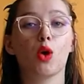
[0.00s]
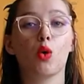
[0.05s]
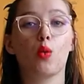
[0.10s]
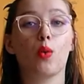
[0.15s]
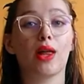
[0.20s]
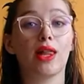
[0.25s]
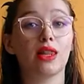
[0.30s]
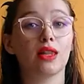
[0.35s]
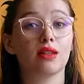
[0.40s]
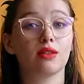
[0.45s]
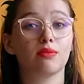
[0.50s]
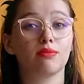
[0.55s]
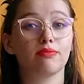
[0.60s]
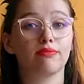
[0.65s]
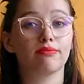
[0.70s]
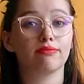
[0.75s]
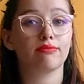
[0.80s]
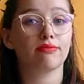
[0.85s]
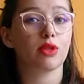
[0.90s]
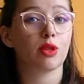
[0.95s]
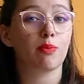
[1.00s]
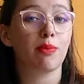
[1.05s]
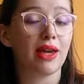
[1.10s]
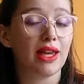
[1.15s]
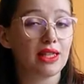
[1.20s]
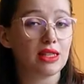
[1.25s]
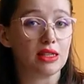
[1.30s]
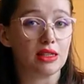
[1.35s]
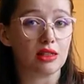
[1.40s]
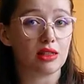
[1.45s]
over, the
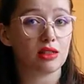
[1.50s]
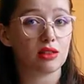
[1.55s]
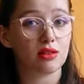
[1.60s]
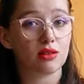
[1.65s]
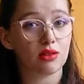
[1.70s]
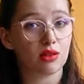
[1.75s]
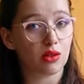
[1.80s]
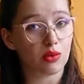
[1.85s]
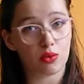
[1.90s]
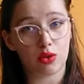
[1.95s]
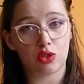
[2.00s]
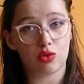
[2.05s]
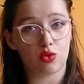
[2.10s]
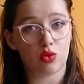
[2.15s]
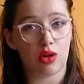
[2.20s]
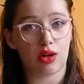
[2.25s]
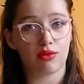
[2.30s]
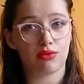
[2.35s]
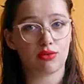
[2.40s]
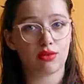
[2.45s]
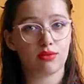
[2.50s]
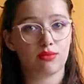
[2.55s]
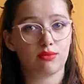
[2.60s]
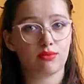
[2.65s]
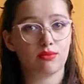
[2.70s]
basics of witchcraft.